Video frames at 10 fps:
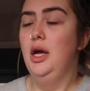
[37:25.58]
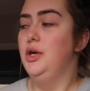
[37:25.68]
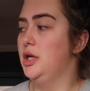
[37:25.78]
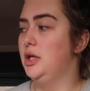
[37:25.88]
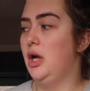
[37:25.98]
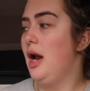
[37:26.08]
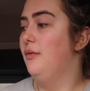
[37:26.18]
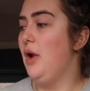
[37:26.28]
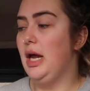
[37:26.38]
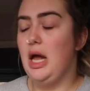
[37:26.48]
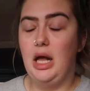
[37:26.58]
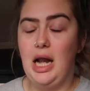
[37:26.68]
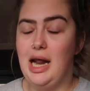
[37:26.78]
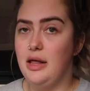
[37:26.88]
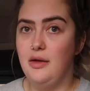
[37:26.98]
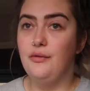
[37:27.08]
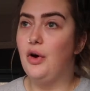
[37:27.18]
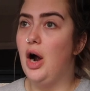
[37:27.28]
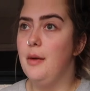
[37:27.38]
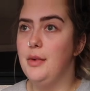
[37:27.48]
just to kind of, like, clear the
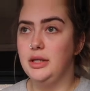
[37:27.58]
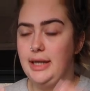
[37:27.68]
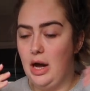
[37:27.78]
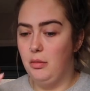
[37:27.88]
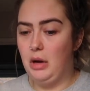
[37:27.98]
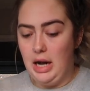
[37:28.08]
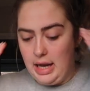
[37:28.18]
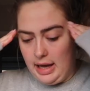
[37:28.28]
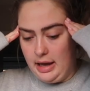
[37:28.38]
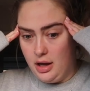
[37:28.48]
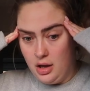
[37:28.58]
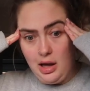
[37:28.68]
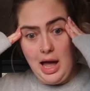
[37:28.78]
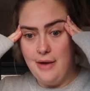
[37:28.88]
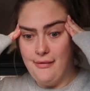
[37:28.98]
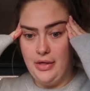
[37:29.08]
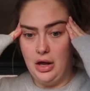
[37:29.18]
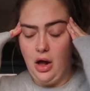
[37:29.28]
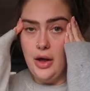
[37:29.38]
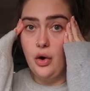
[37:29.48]
environment to help clear
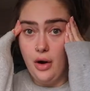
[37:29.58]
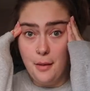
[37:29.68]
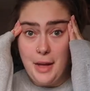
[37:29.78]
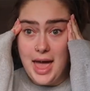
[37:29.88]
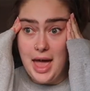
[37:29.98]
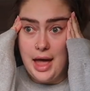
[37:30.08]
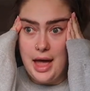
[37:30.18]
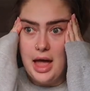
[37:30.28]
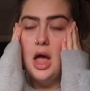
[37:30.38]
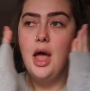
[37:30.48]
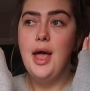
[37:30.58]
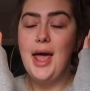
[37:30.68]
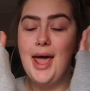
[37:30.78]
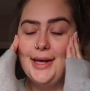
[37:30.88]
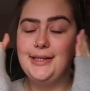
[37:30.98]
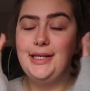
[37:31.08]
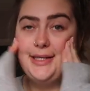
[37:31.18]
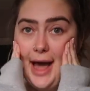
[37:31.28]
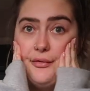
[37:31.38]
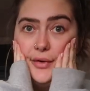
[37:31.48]
everything going on up here, is
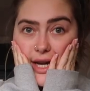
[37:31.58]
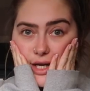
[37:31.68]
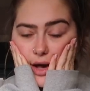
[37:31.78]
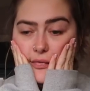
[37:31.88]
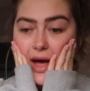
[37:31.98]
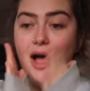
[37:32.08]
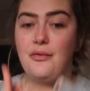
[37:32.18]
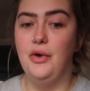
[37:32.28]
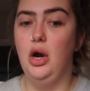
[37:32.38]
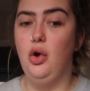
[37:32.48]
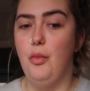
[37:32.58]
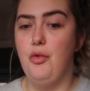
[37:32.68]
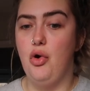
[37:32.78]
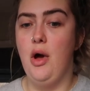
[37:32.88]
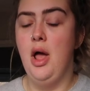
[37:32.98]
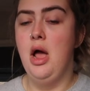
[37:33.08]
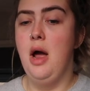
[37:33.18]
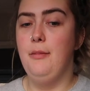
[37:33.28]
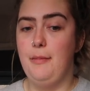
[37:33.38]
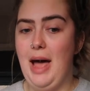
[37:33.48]
definitely done that. I feel a lot more
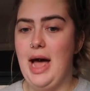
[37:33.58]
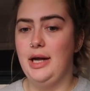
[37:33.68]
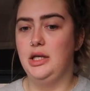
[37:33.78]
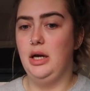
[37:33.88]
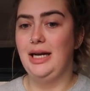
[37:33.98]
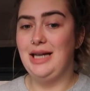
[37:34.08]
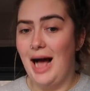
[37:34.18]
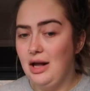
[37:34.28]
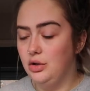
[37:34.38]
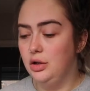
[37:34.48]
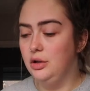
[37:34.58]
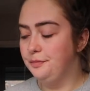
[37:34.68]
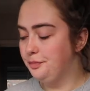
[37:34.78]
prepared to, like, tackle